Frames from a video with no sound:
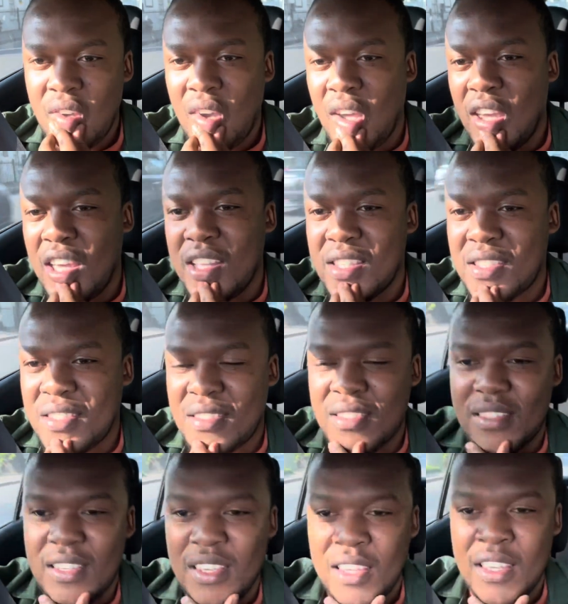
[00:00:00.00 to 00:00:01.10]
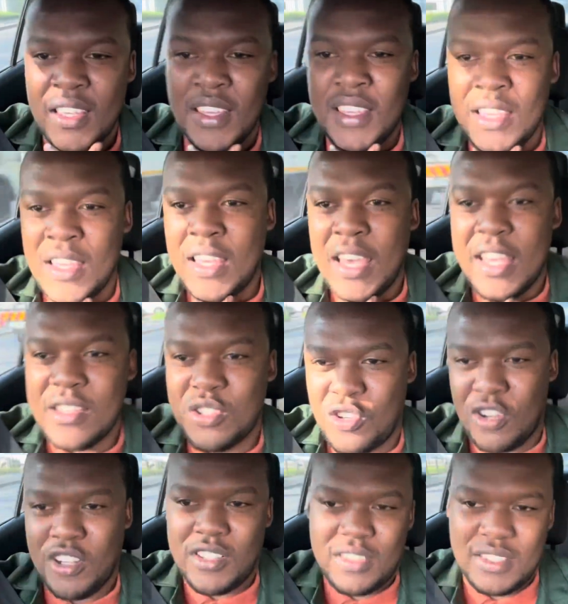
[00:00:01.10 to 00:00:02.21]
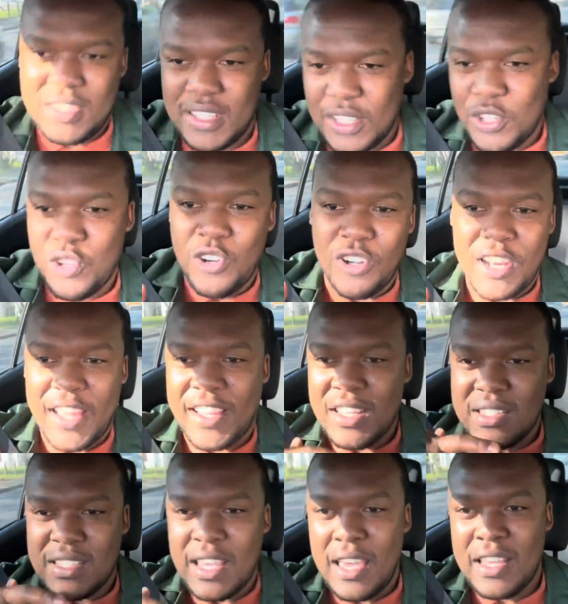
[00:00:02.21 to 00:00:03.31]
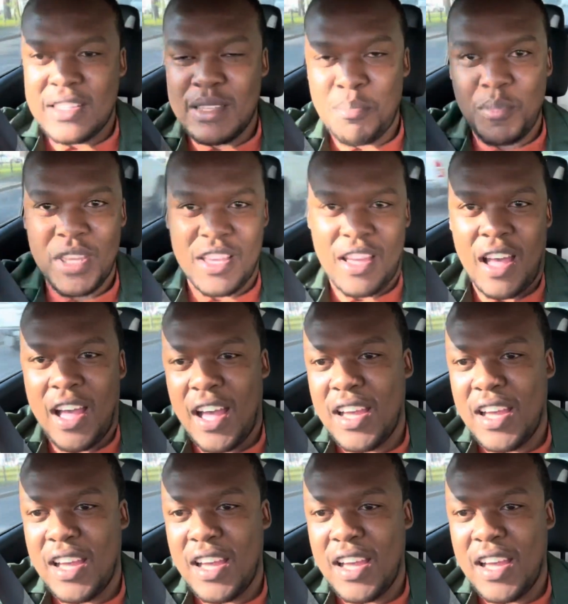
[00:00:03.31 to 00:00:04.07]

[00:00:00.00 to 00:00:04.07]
It's got, like it's a big car